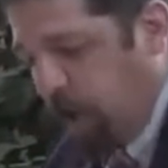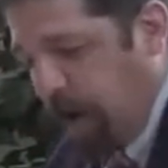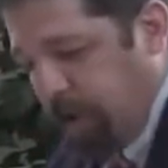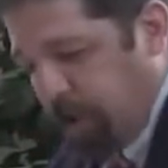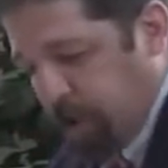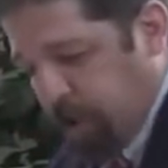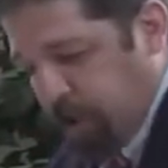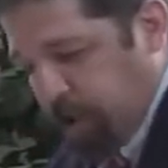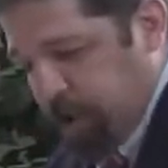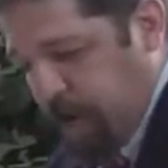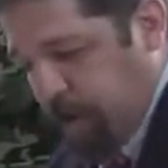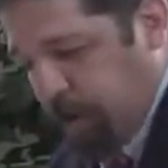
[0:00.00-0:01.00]
why the bush
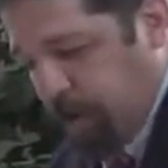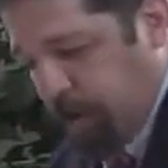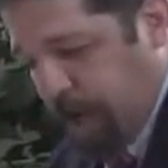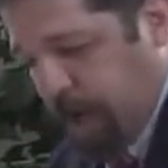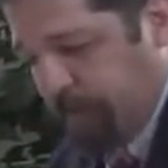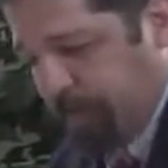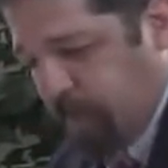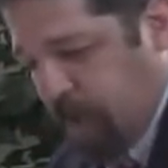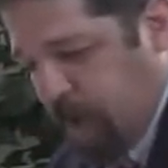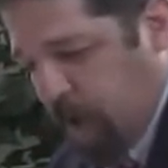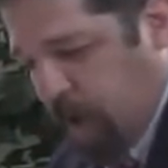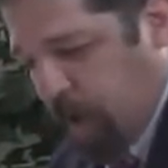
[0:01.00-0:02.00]
is not burned up.'
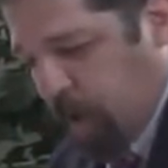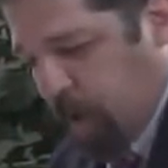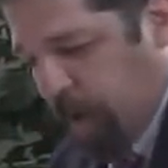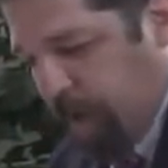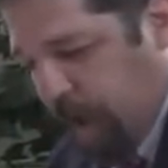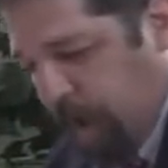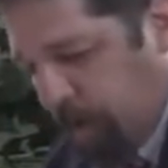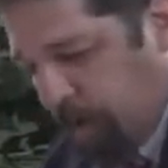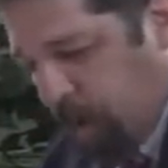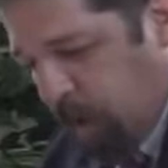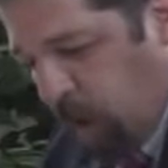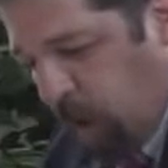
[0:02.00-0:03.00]
When the
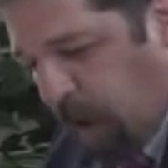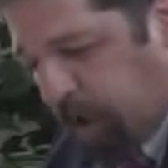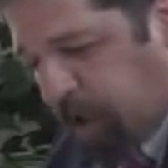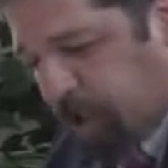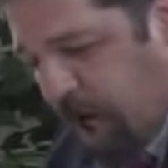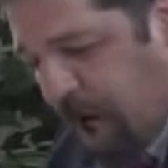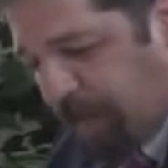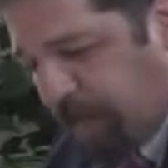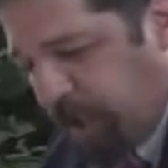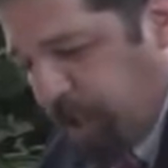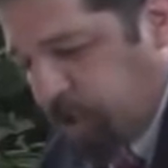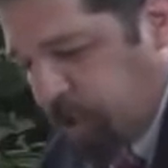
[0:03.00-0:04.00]
Lord saw
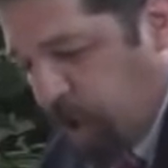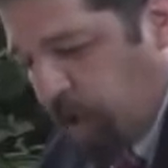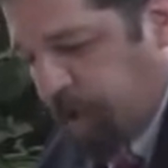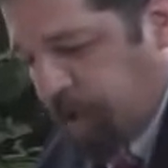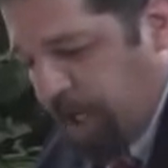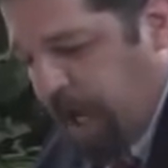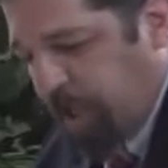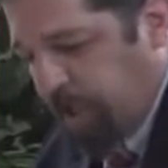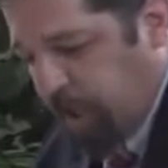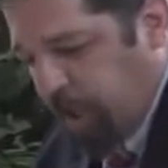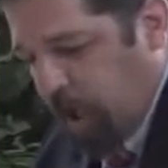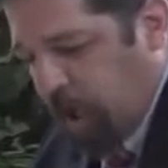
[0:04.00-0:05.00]
that he turned aside
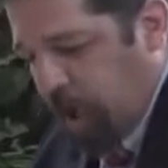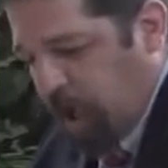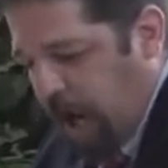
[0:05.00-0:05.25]
to look,